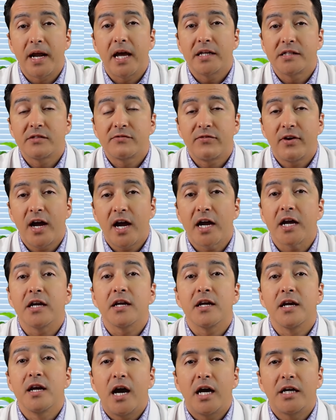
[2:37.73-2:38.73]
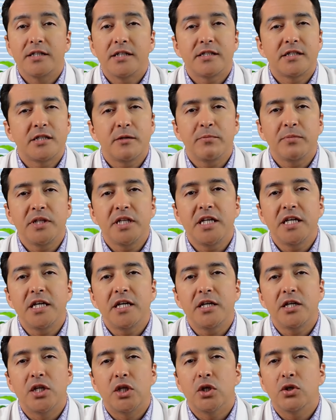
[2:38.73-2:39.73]
That's fine. I just
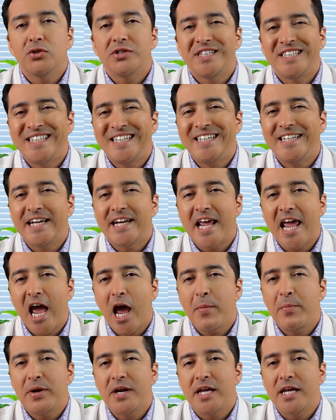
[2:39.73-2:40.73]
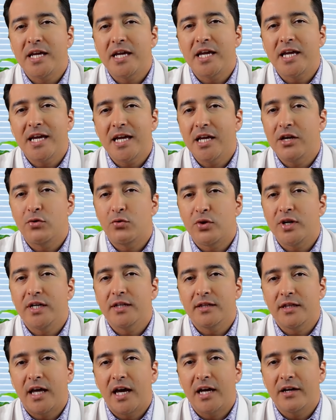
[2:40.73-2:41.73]
simply don't see that happening in
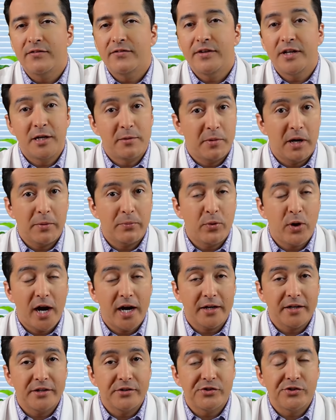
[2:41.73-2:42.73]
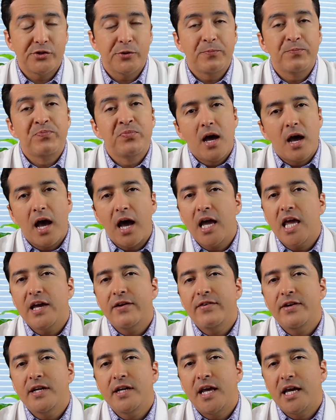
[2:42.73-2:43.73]
real life in my practice. I
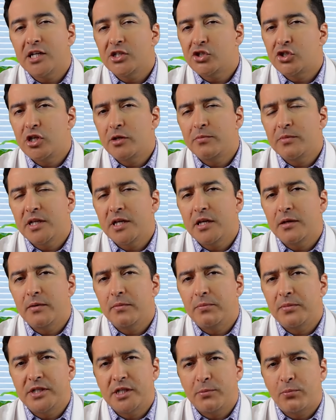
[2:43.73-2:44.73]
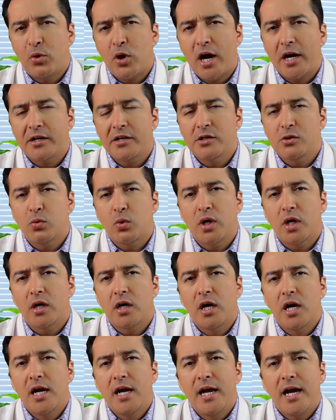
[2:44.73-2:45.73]
have an extremely busy practice
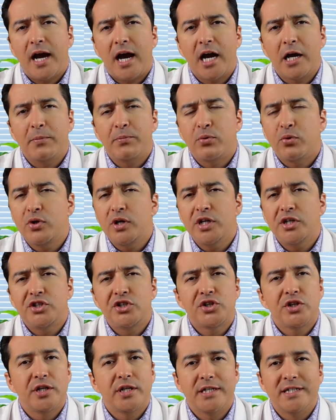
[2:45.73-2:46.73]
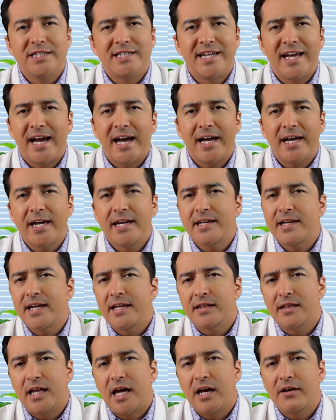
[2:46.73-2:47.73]
where I preach diet
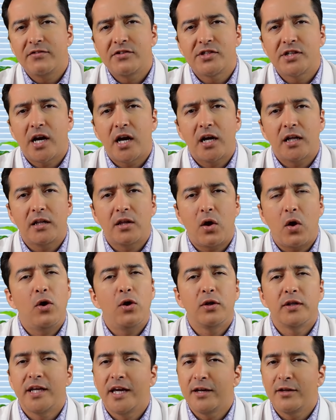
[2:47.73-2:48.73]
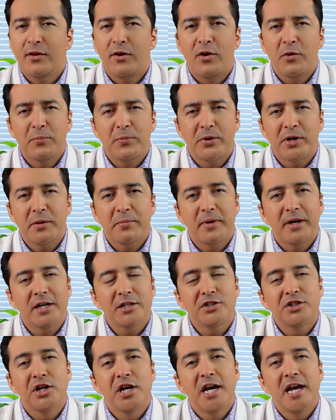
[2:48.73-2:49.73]
and lifestyle all day long pretty
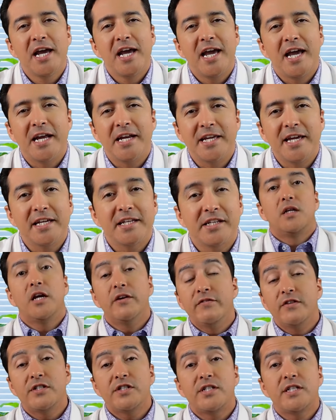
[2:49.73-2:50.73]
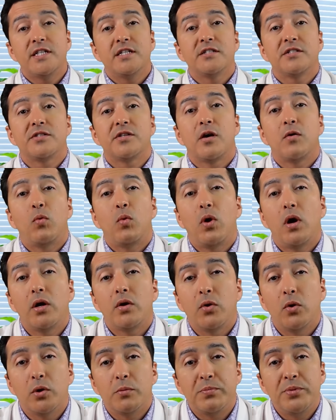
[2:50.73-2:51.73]
much, and yet never seen
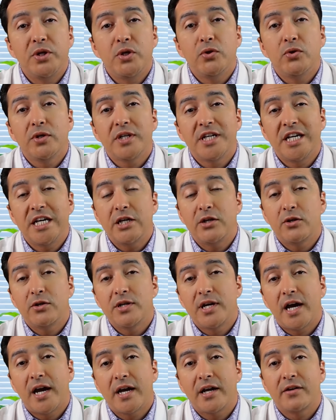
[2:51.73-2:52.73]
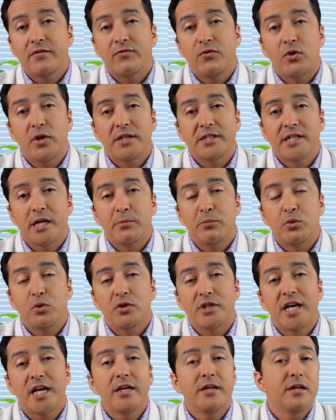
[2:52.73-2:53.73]
someone on pure keto diet, for
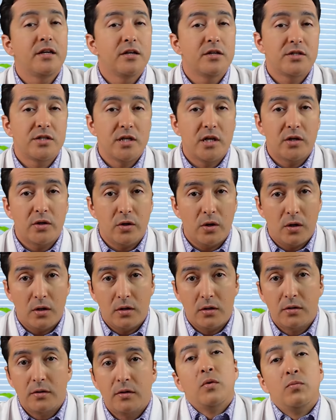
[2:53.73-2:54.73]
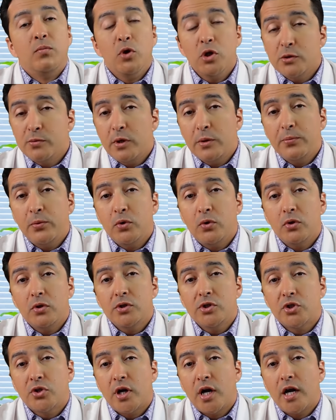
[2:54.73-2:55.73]
example, ten years in a row. Most
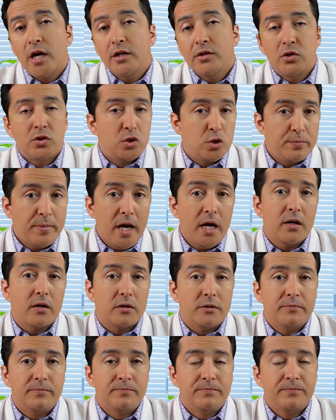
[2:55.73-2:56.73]
people try to do better.